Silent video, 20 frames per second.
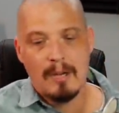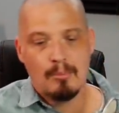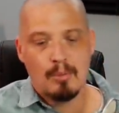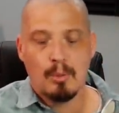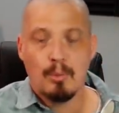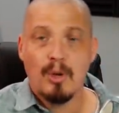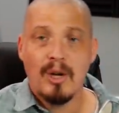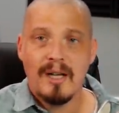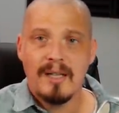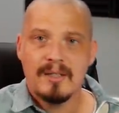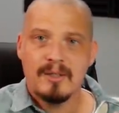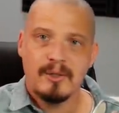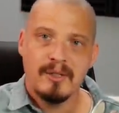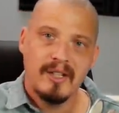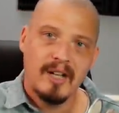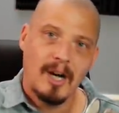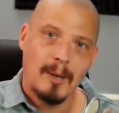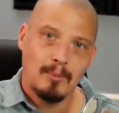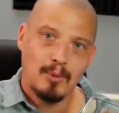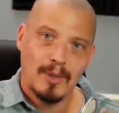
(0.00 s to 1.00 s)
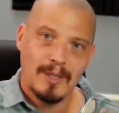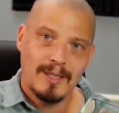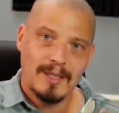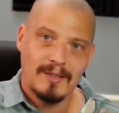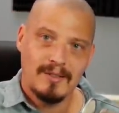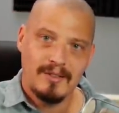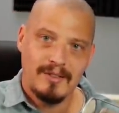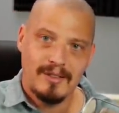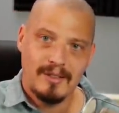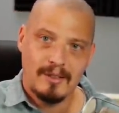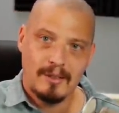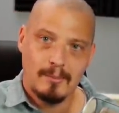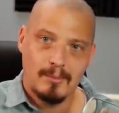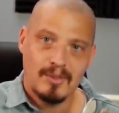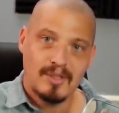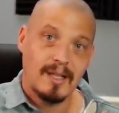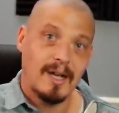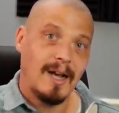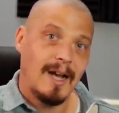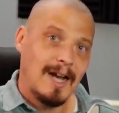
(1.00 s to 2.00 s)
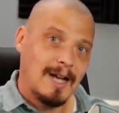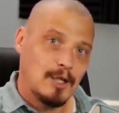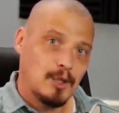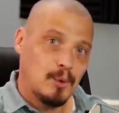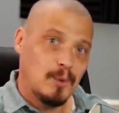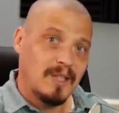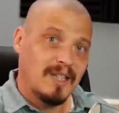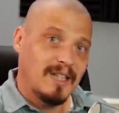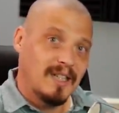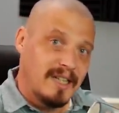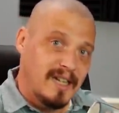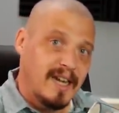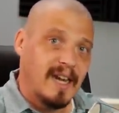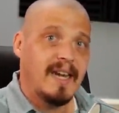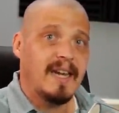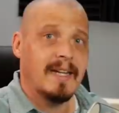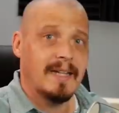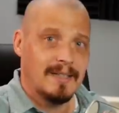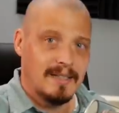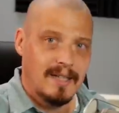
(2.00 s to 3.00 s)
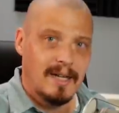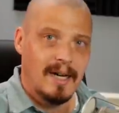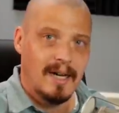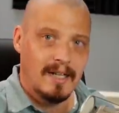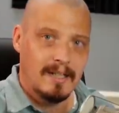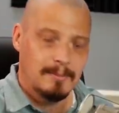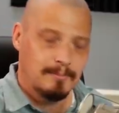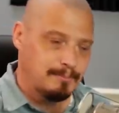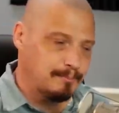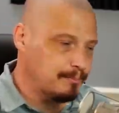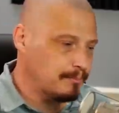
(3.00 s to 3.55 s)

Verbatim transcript: Proprietary operating systems actually can die